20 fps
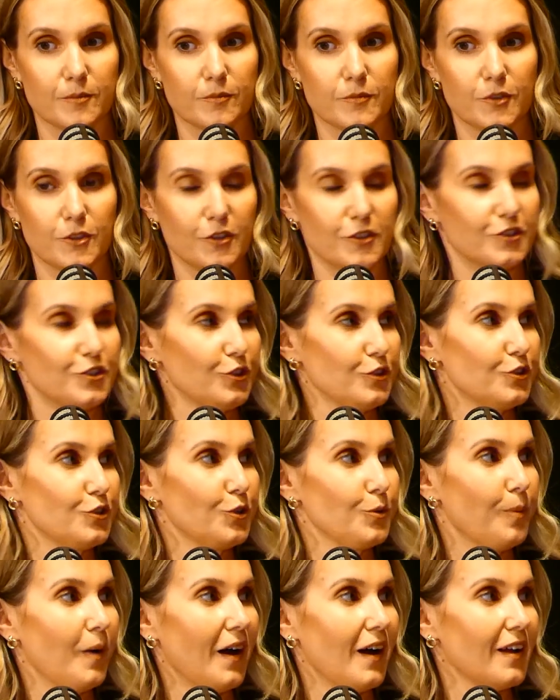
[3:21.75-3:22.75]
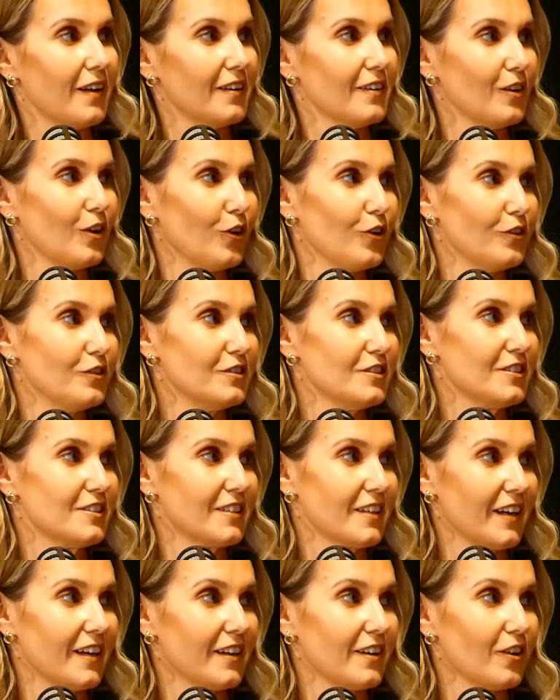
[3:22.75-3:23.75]
do 2-part loans to
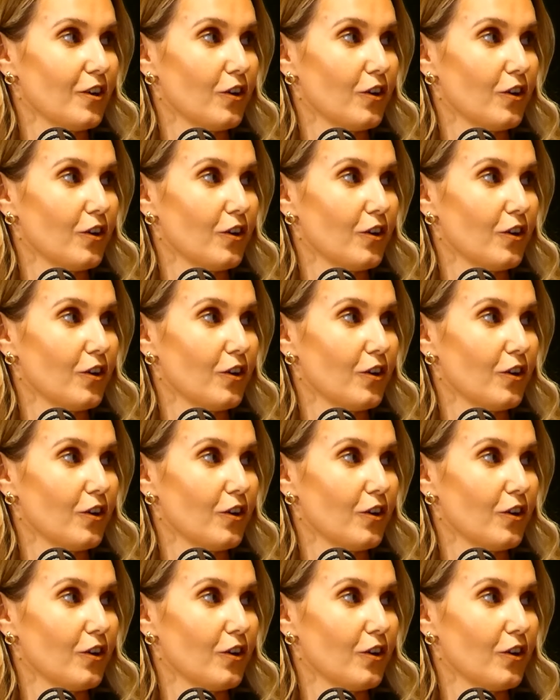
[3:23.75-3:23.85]
get it